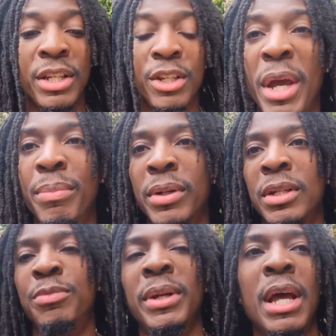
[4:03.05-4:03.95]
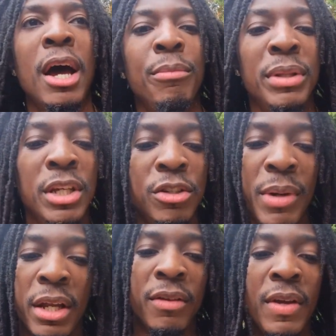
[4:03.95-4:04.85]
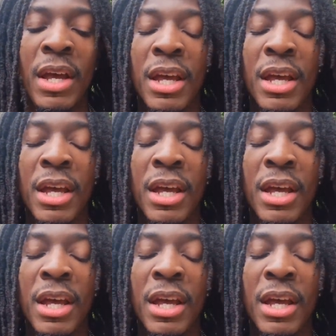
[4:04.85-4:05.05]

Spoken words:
paper. He spend it how he please, man.